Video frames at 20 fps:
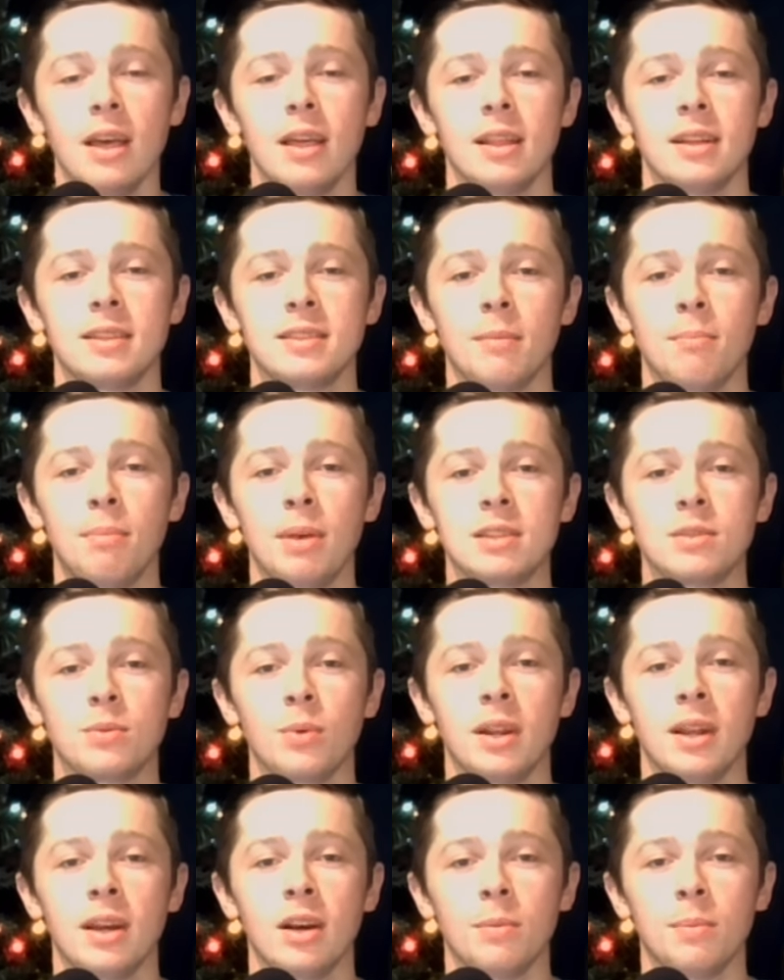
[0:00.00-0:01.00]
That's the best
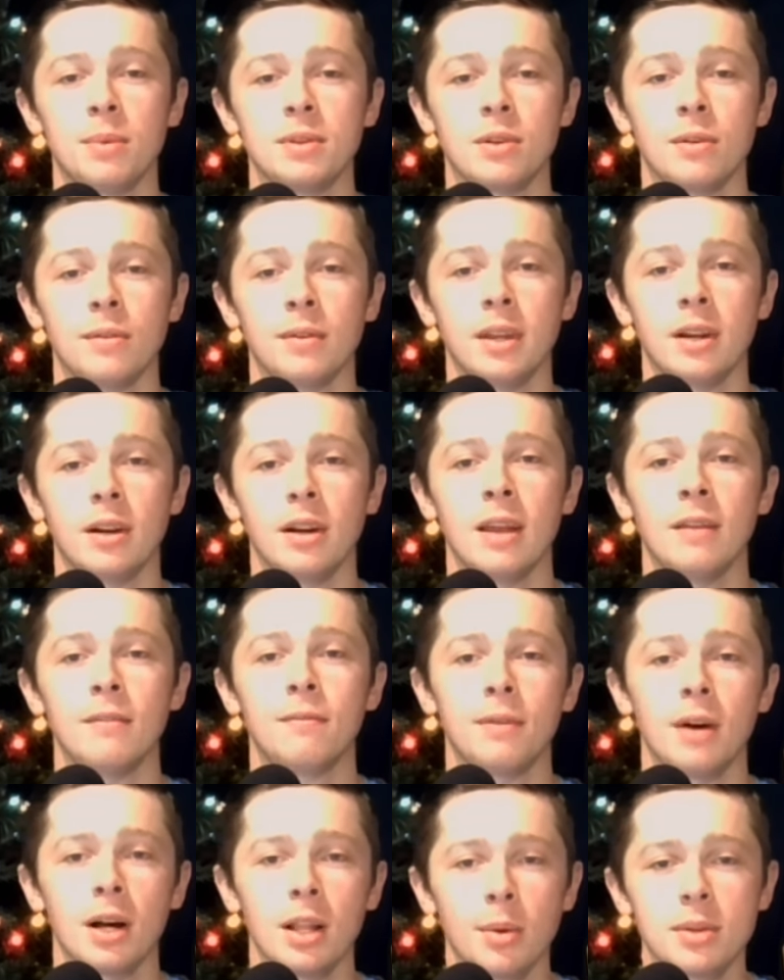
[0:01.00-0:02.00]
way to help us over there. And
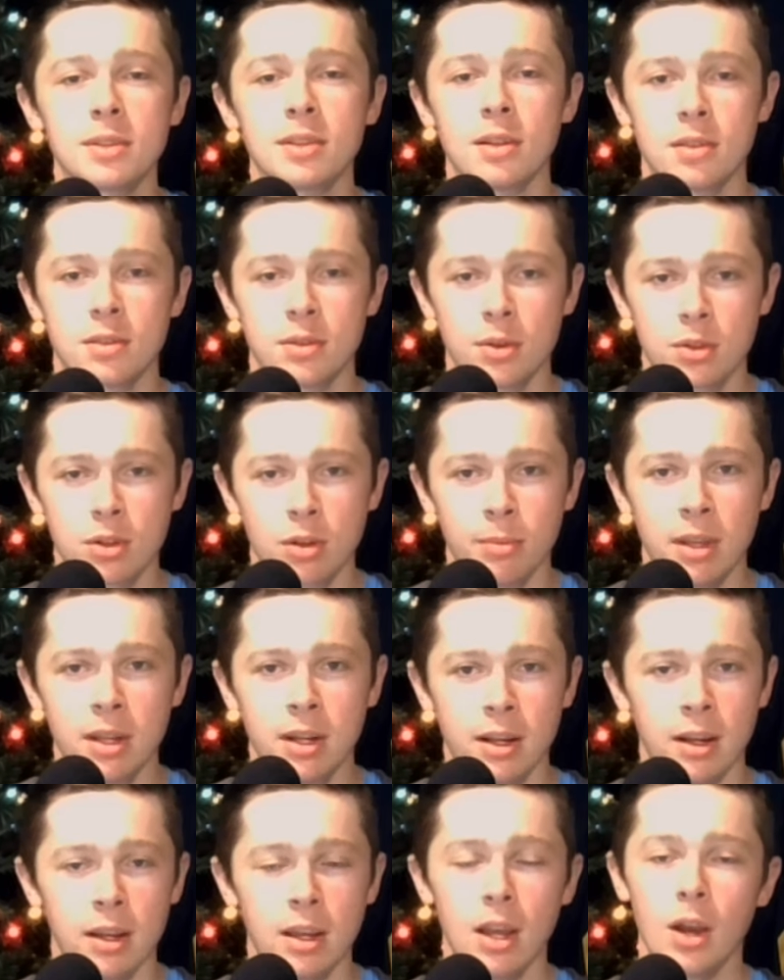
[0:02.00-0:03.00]
follow us on social
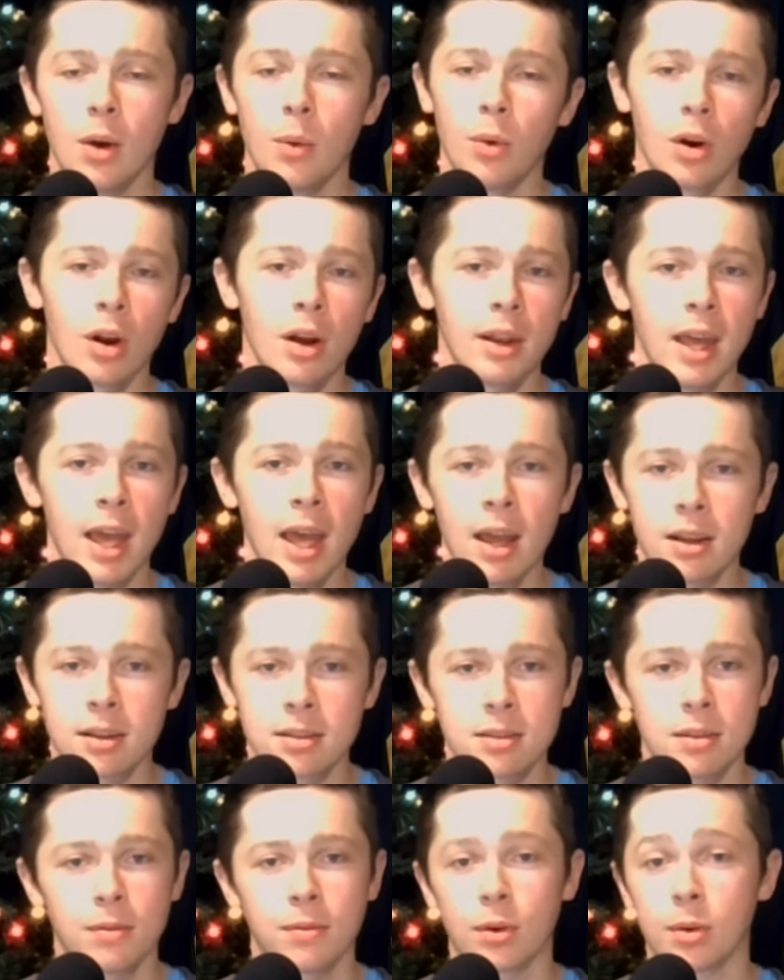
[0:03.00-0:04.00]
media. We're on
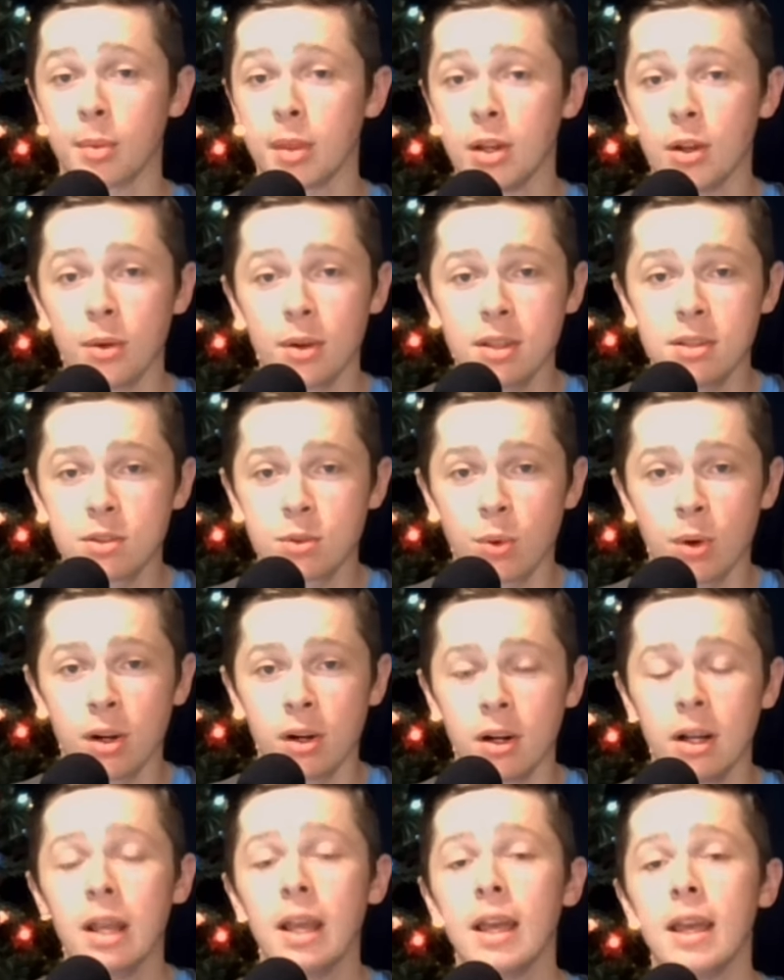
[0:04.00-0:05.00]
X, formerly known as
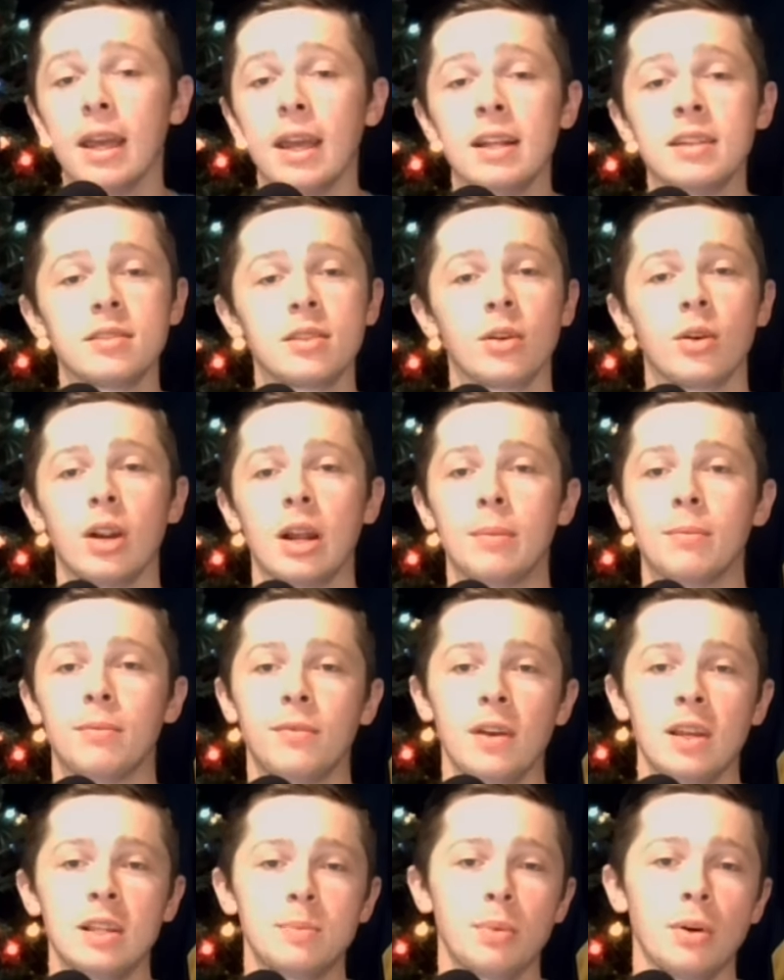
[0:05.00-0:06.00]
Twitter, Instagram,
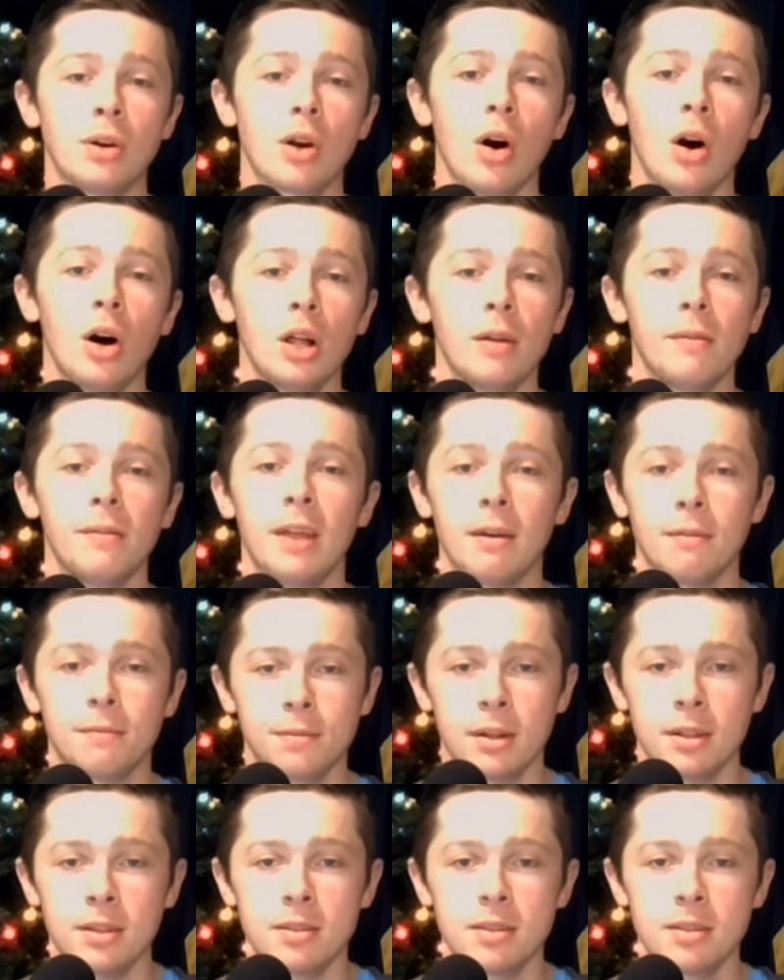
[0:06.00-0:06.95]
Facebook, all of that fun